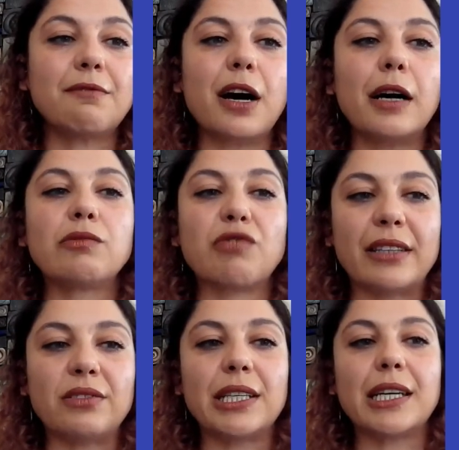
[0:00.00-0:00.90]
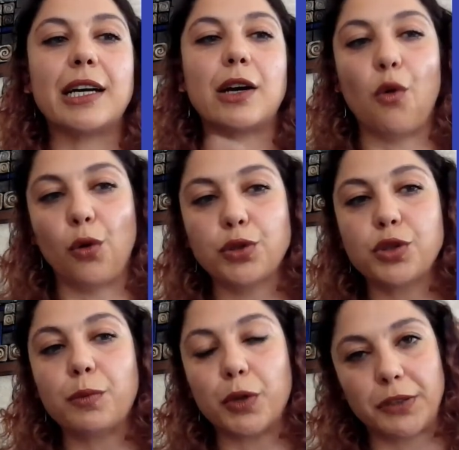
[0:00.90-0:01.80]
Then while rendering, I
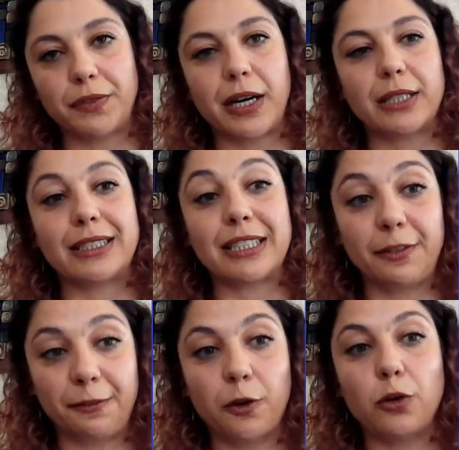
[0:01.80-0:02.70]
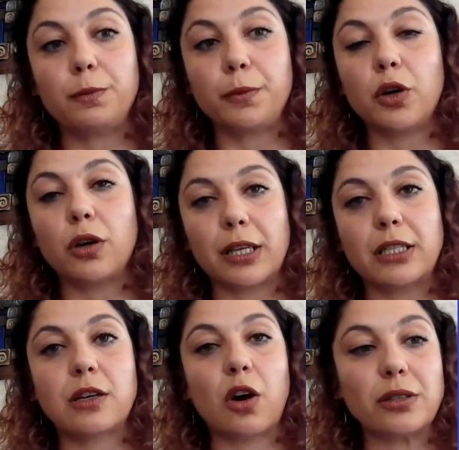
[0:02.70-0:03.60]
also modified the default block
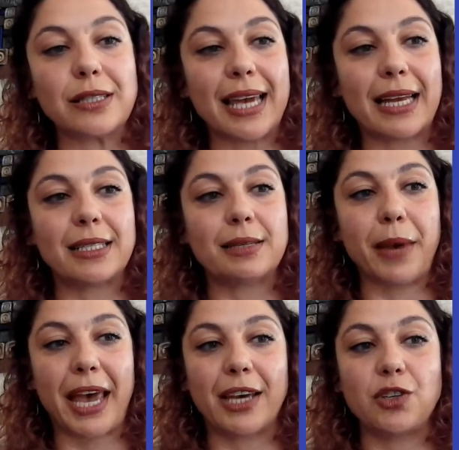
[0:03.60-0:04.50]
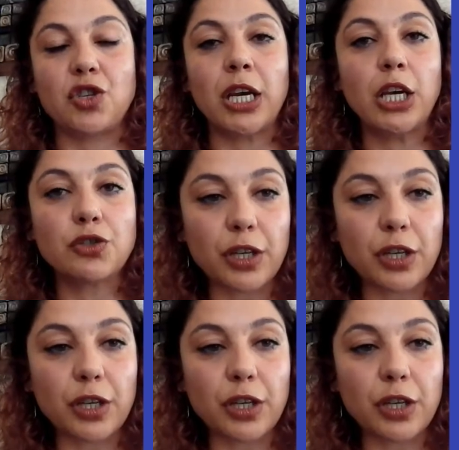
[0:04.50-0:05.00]
list content page